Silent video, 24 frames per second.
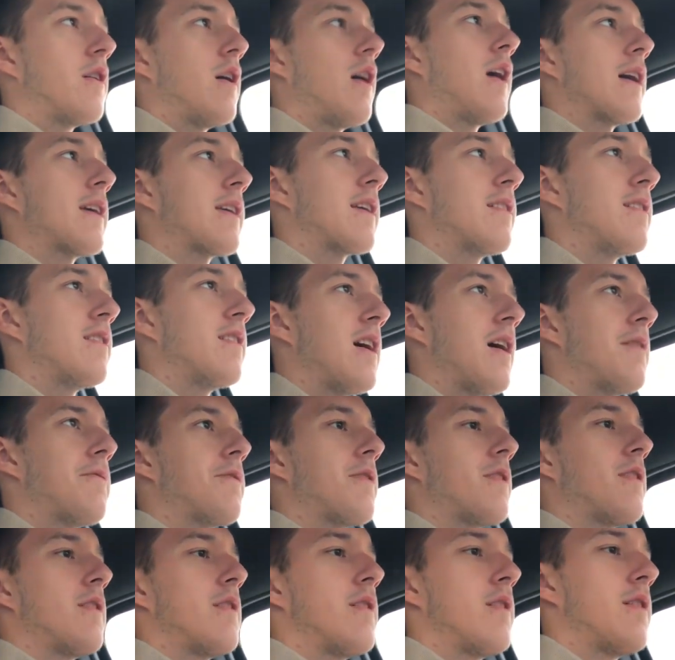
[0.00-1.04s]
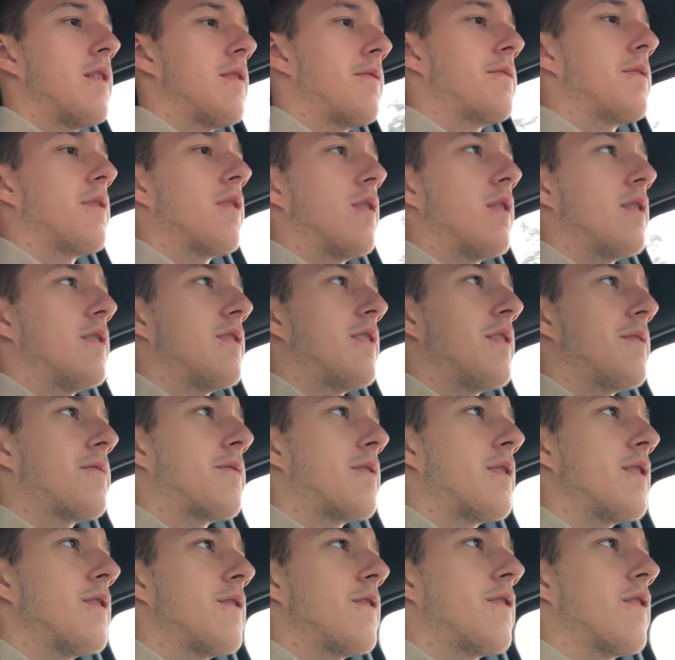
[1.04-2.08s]
I can definitely feel a
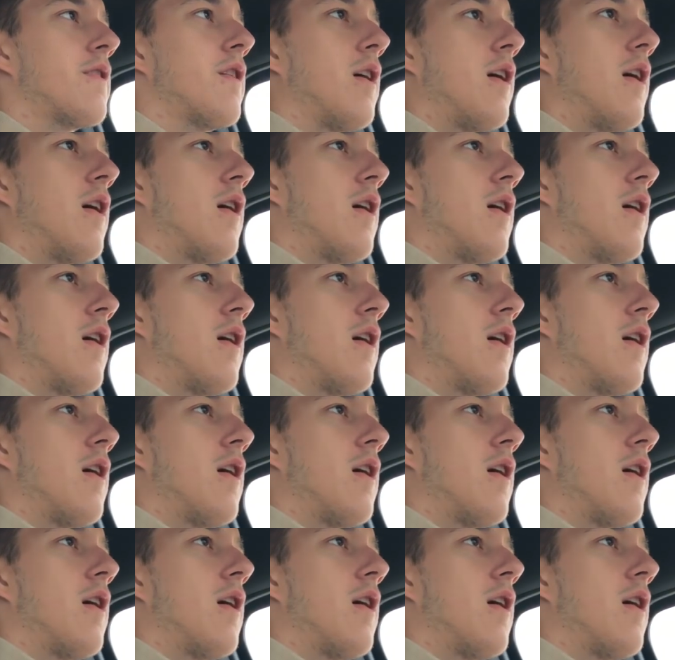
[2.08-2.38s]
difference.